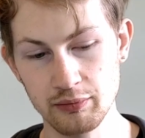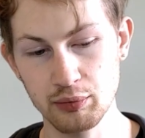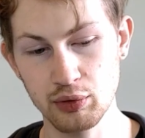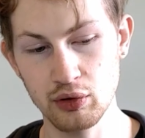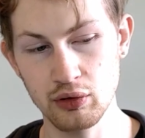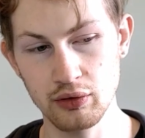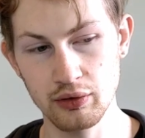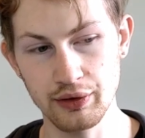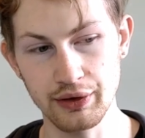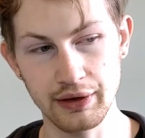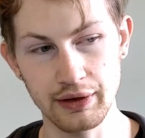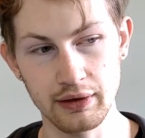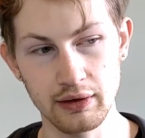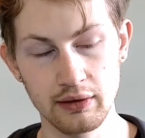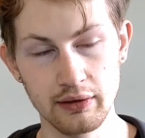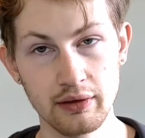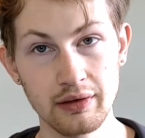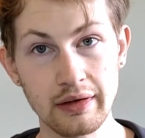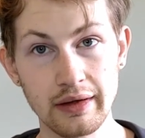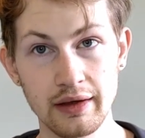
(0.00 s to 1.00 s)
pouring
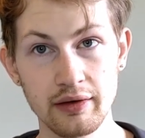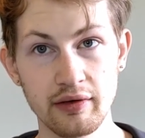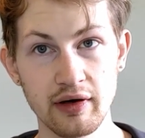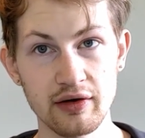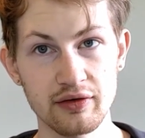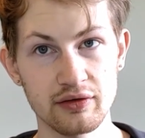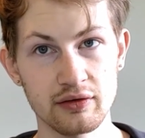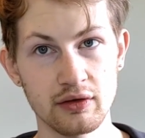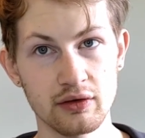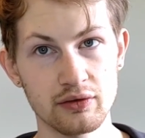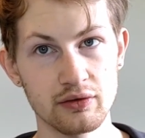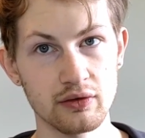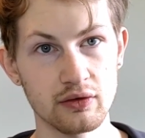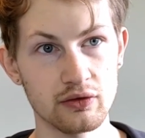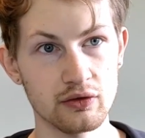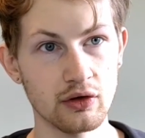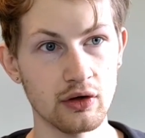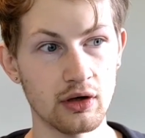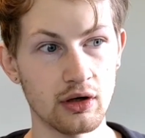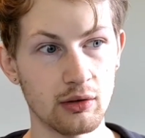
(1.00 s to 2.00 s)
clear resin onto the
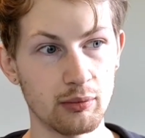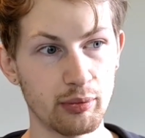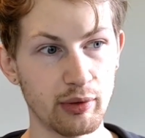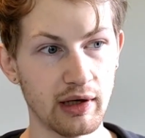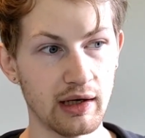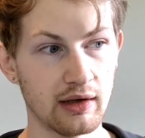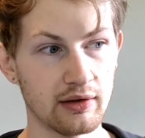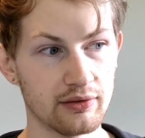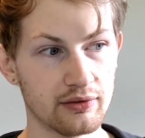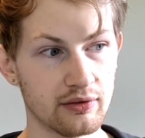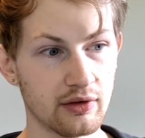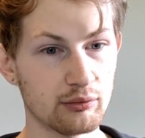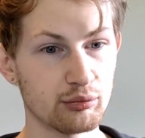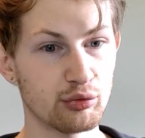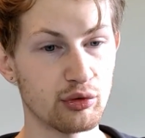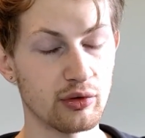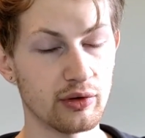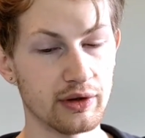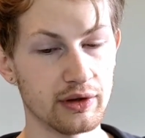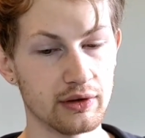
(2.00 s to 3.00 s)
top, at some
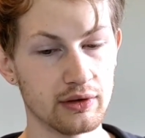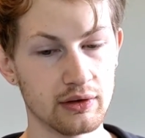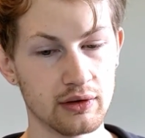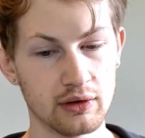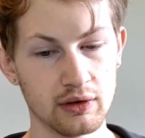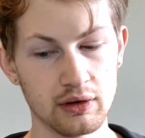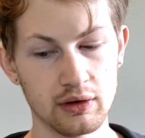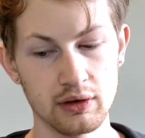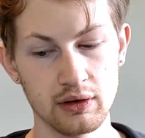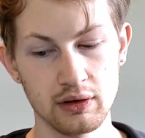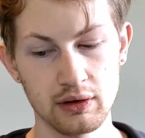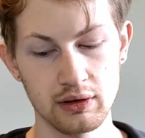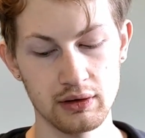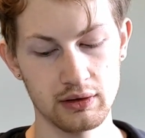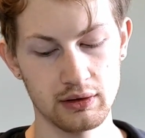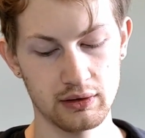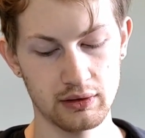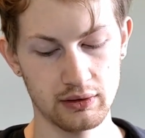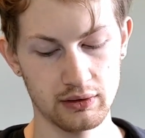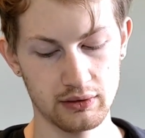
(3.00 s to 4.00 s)
point
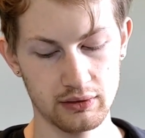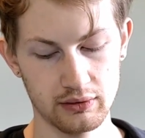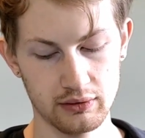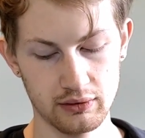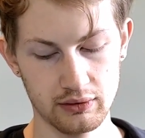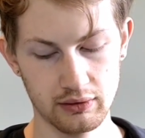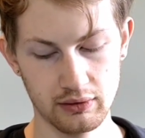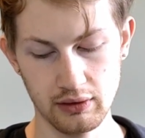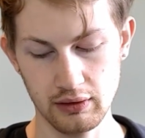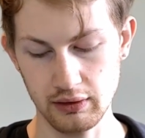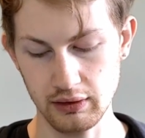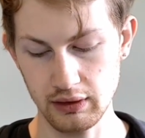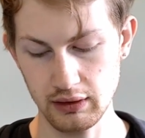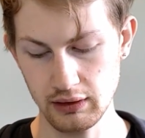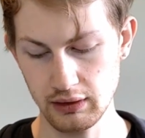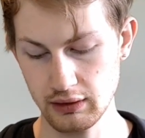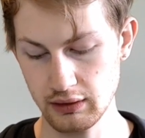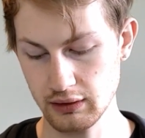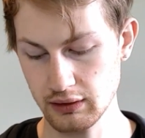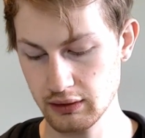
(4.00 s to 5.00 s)

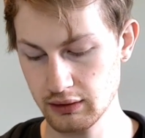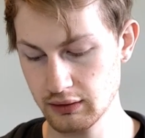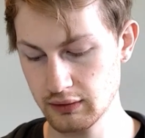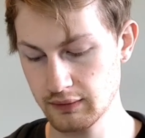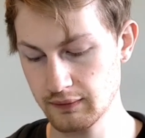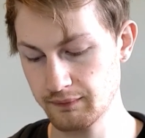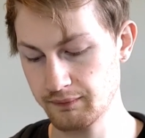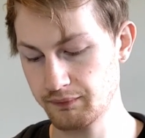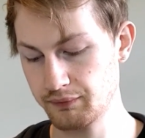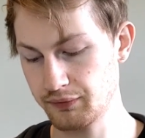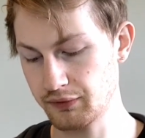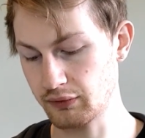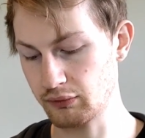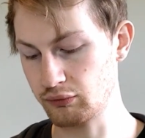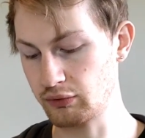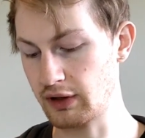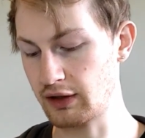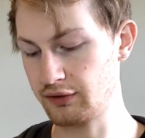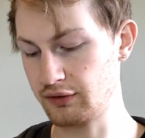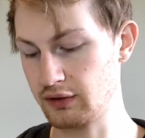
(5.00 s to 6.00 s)
the
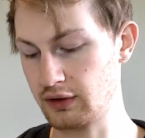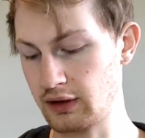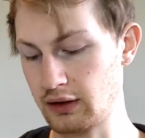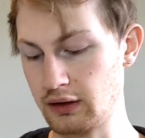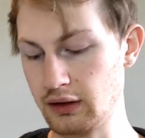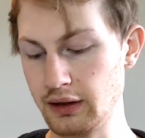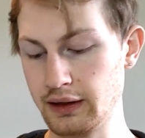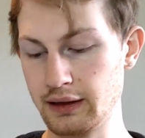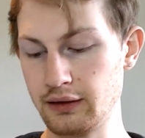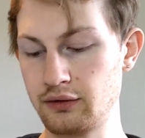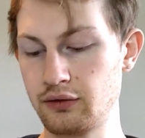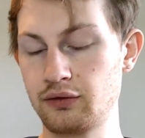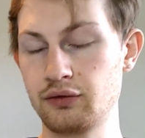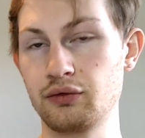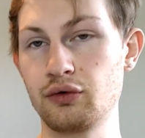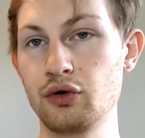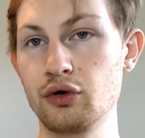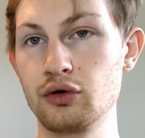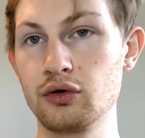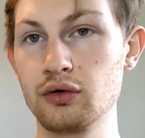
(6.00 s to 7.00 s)
resin had leaked
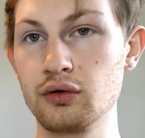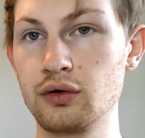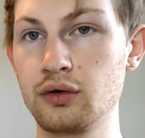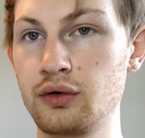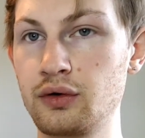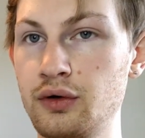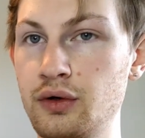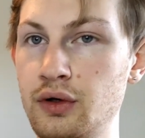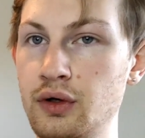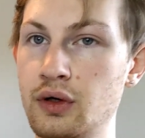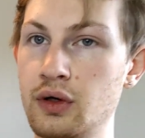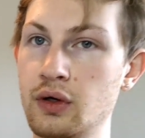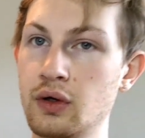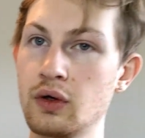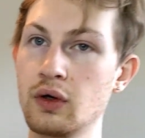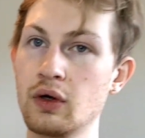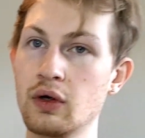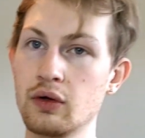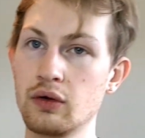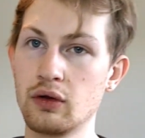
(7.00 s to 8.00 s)
through
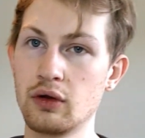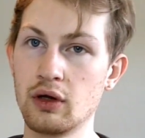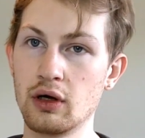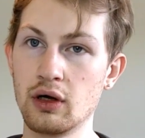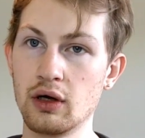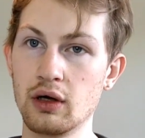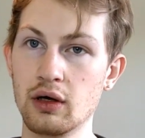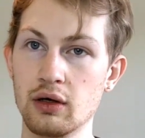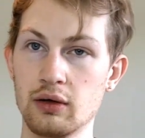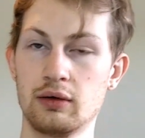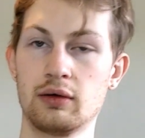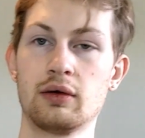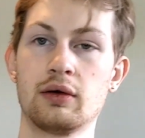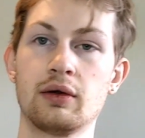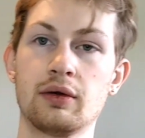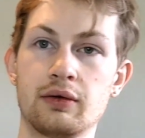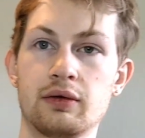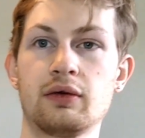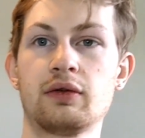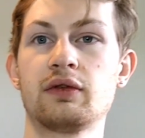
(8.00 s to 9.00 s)
the
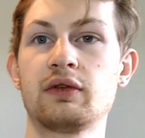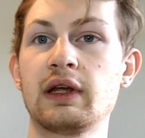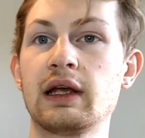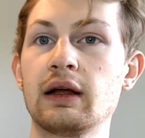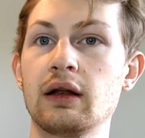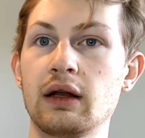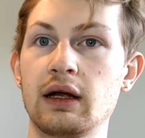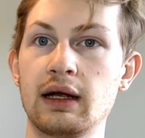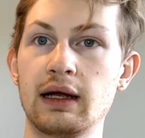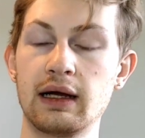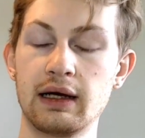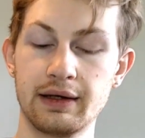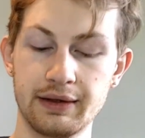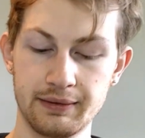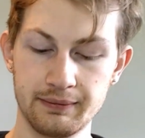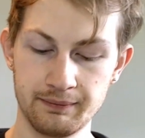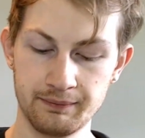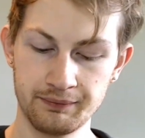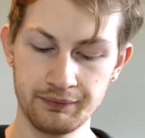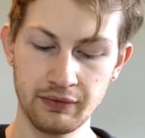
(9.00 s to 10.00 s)
seal I had,
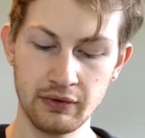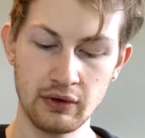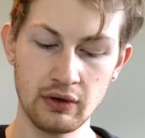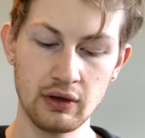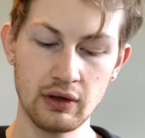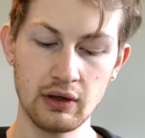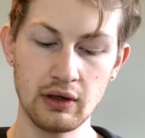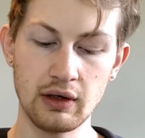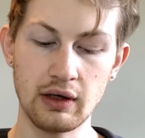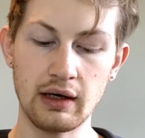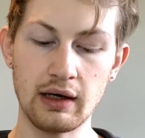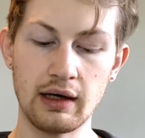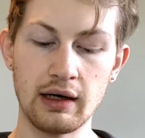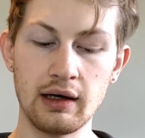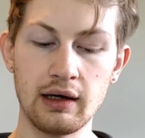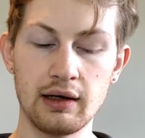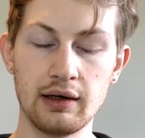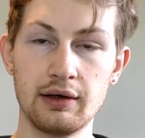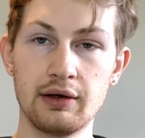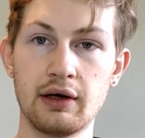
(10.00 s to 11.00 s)

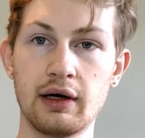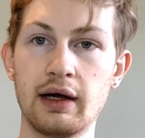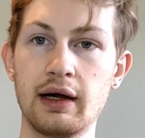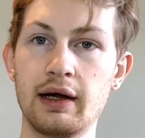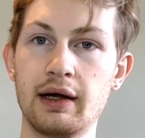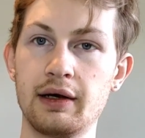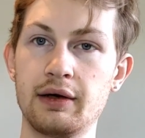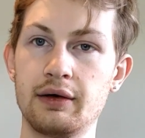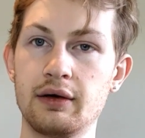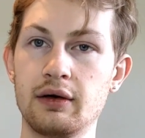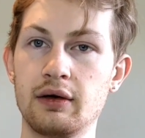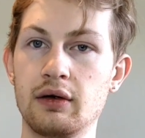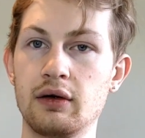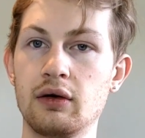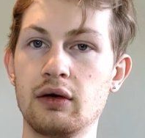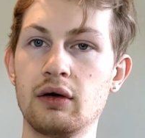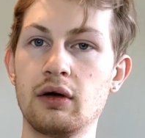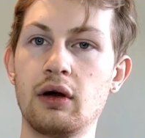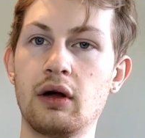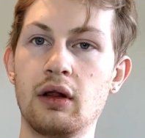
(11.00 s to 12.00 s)
and I had
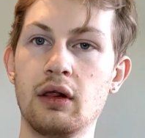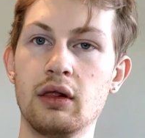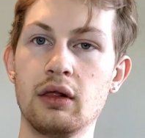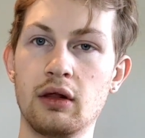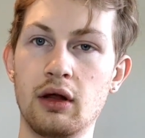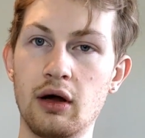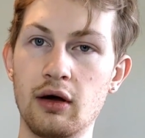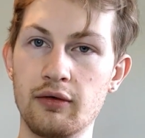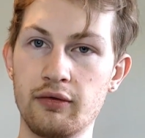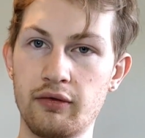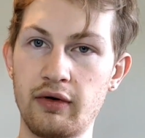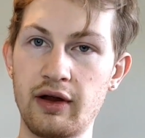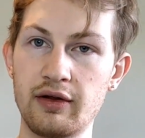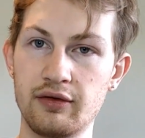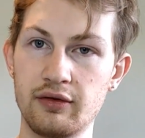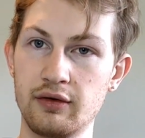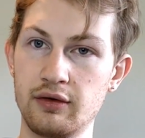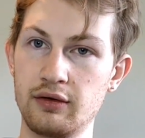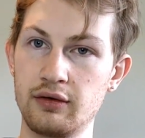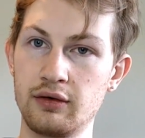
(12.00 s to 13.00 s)
a lot of
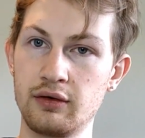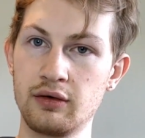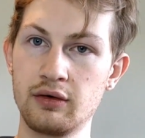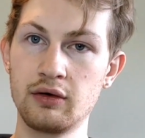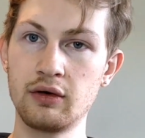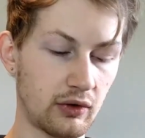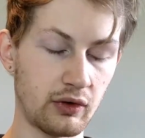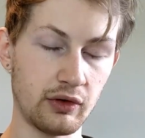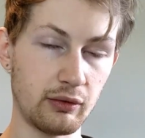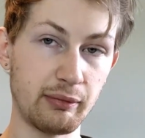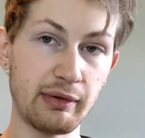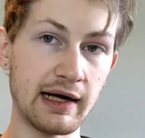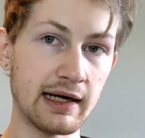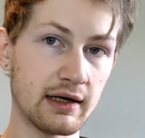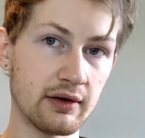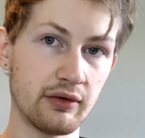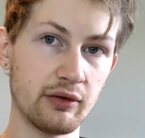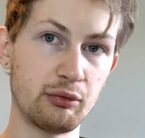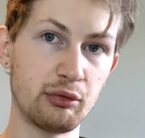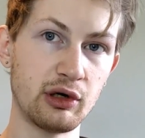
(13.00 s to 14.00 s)
resin on the
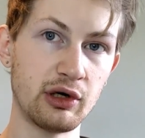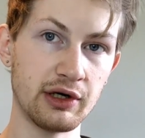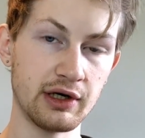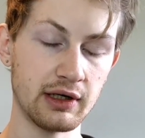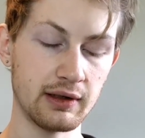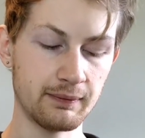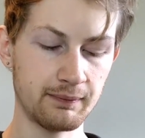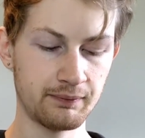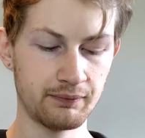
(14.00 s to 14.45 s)
back of the body.